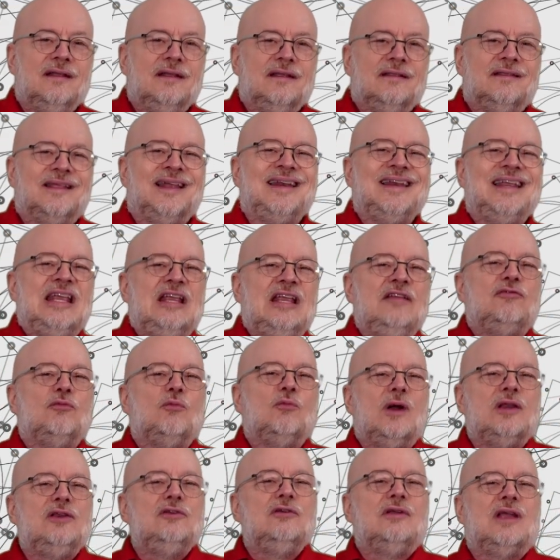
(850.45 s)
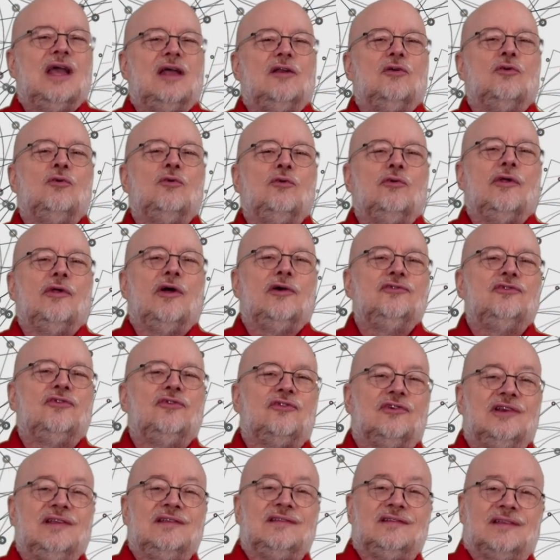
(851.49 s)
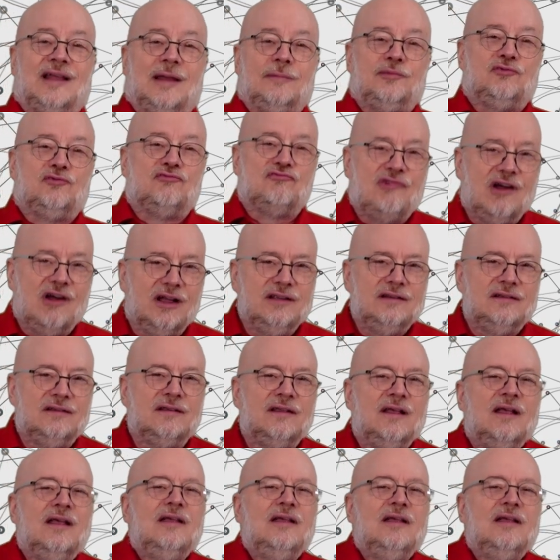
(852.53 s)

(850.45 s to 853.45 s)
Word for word: then even when you get all those three steps right,